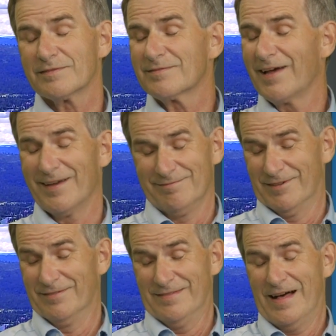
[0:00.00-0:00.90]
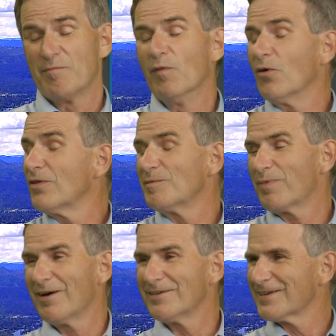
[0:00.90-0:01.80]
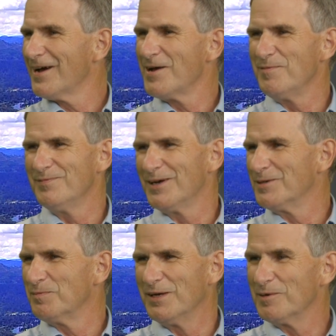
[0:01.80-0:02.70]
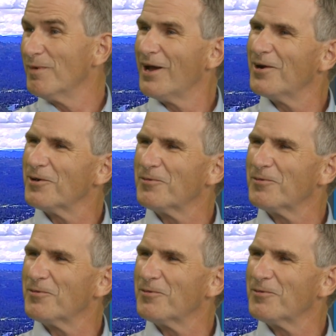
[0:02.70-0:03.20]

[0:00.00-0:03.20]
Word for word: a lot more than part time as being mayor,